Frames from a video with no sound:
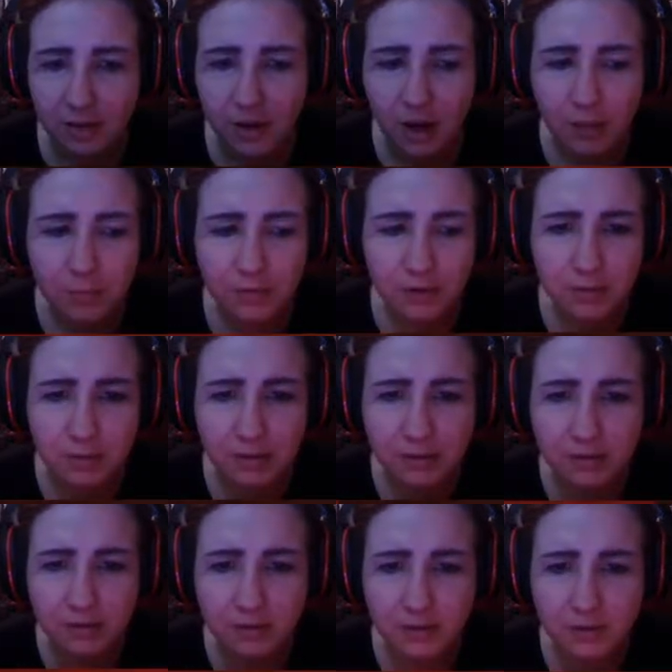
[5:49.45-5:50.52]
I'm pretty much
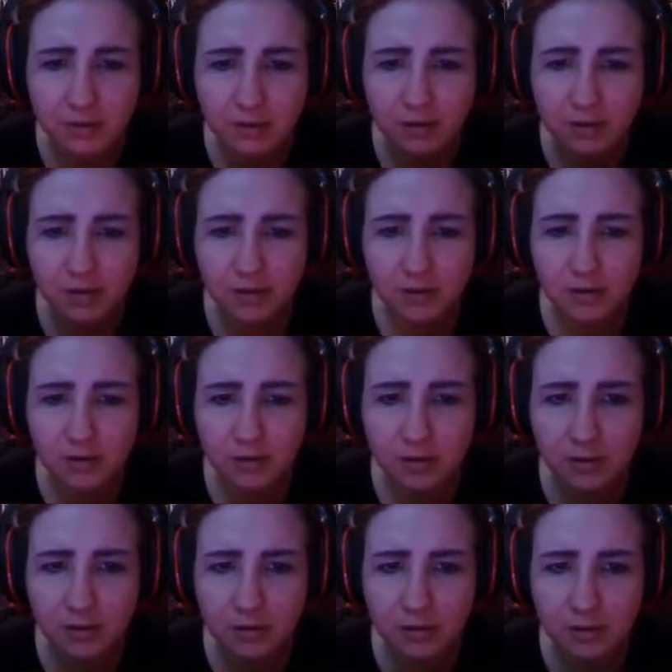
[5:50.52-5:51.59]
using...
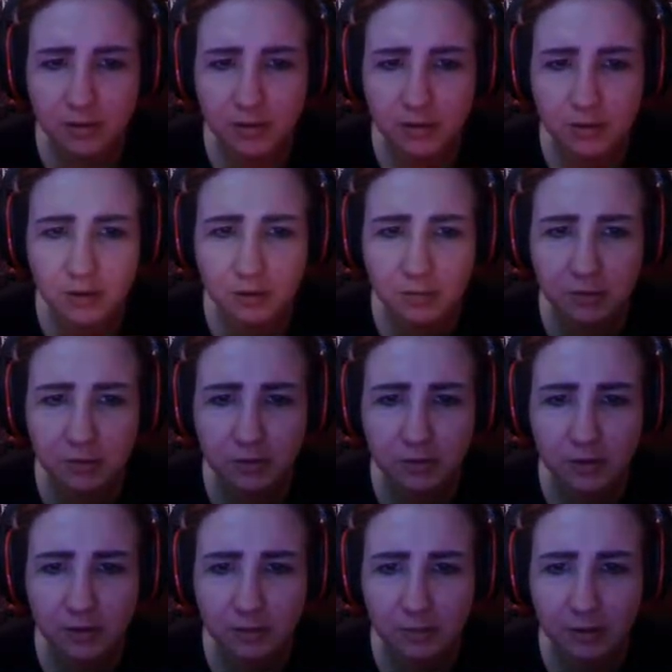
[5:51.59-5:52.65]
The good
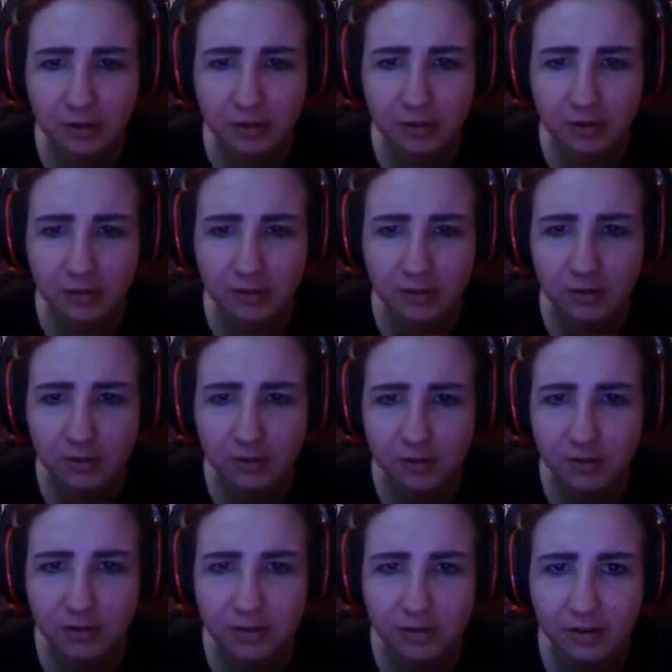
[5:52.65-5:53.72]
majority of my textures
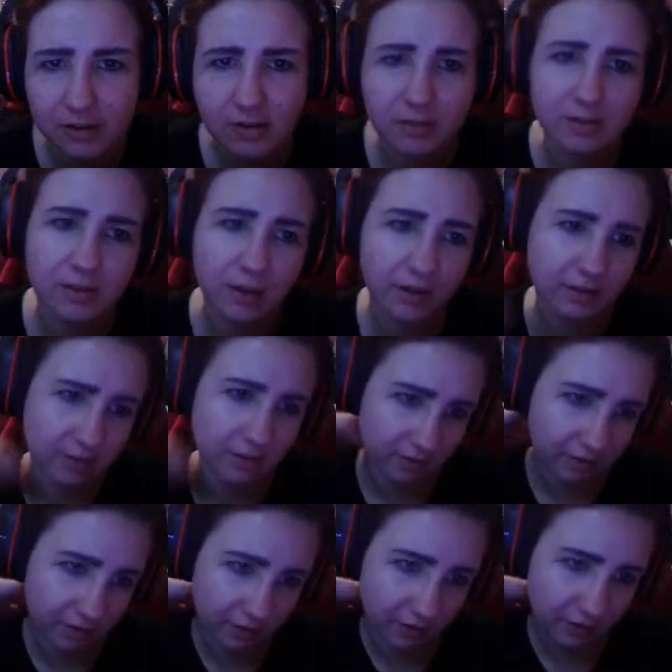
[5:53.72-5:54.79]
are standard
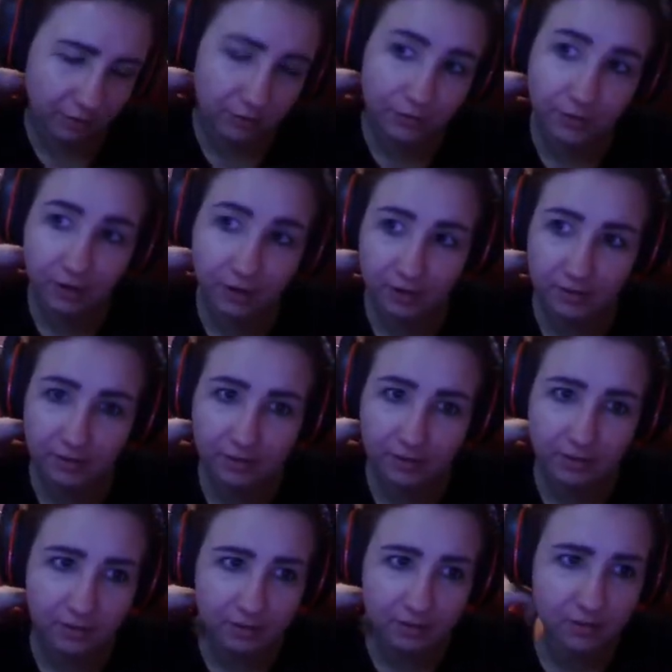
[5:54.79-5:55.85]
textures that you would find
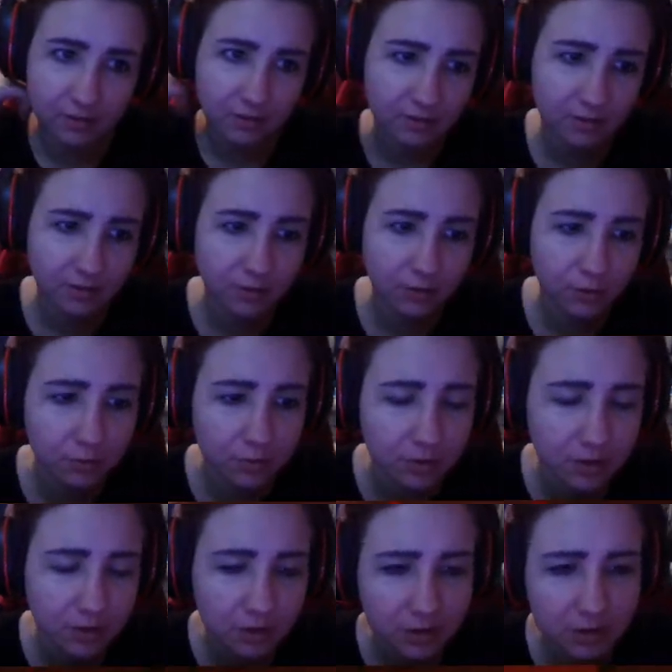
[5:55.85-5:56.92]
in Doom.
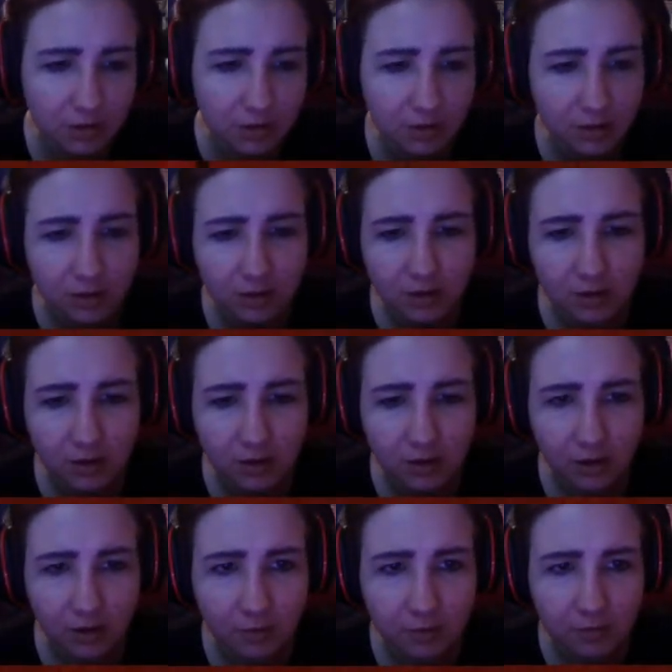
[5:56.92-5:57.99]

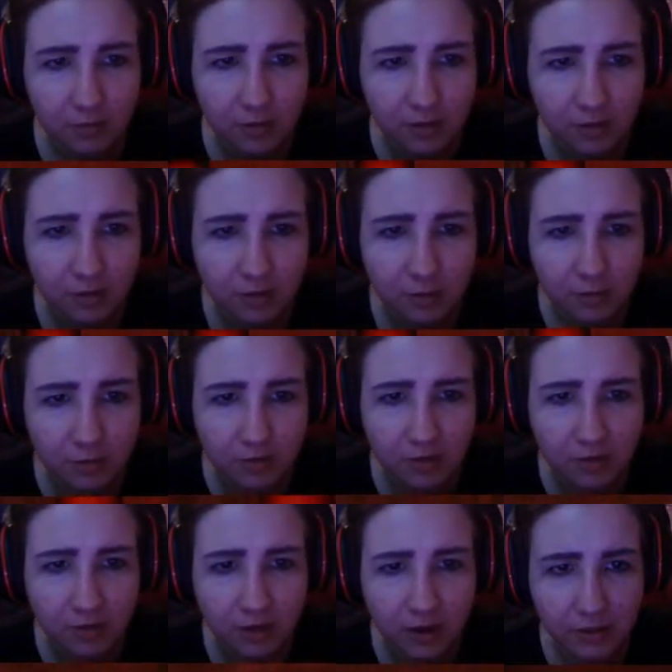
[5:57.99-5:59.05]
Or Doom
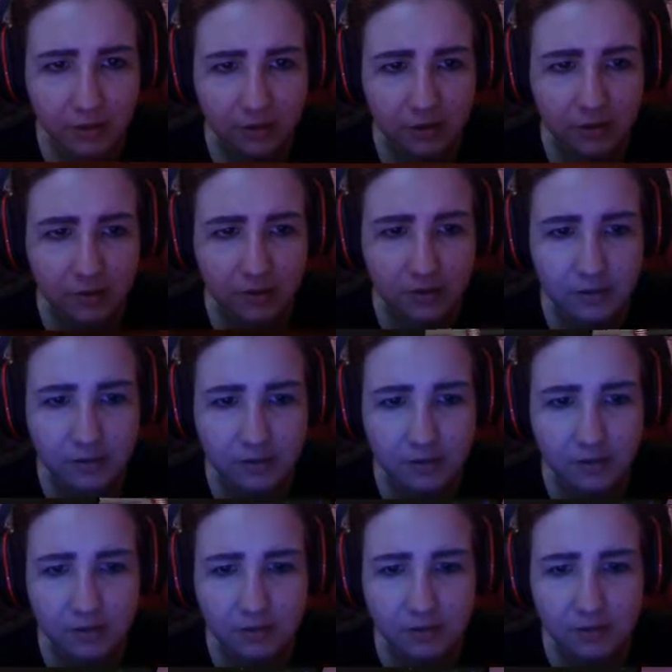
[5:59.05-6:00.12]
2, rather.
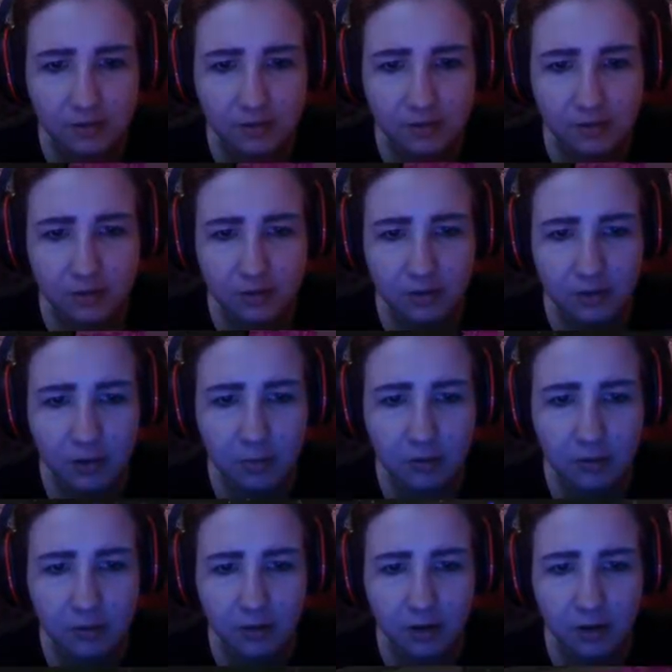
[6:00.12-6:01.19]
The good
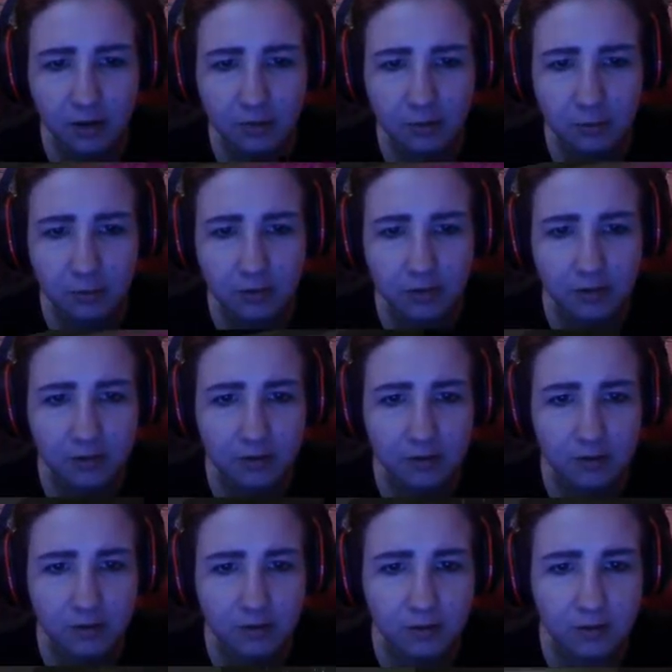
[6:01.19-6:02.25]
majority of them are
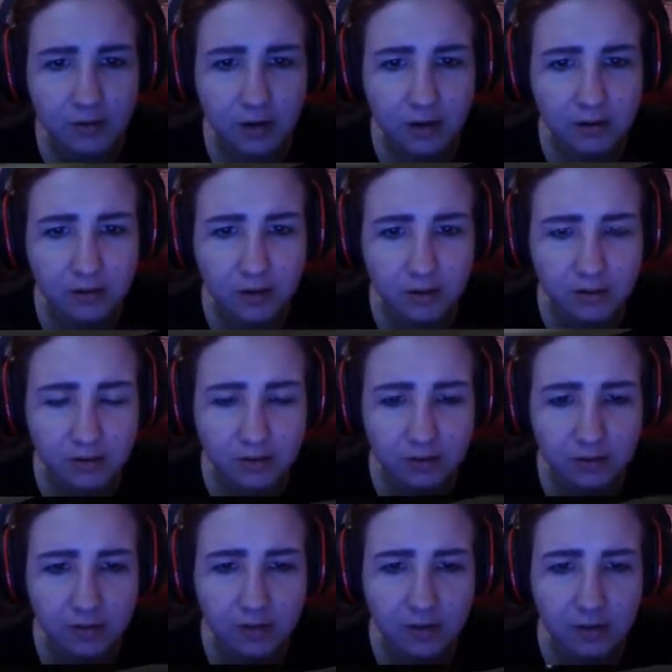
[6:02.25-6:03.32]
just stock
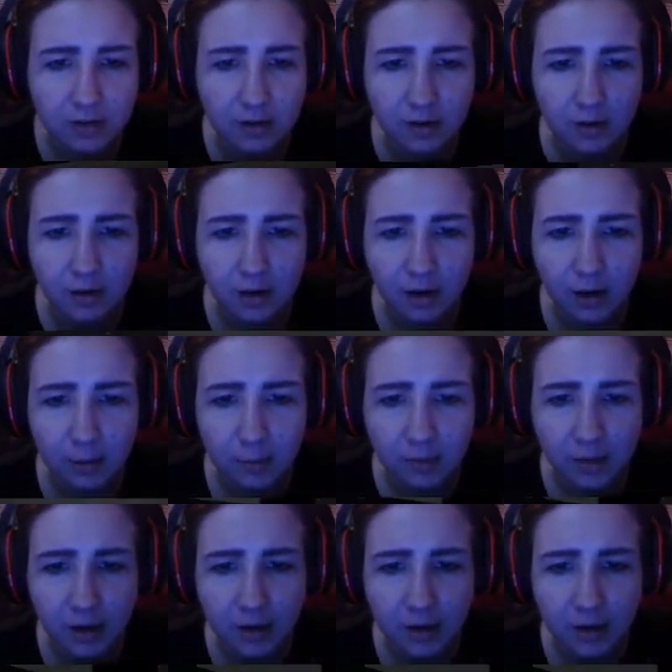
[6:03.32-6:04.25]
textures. I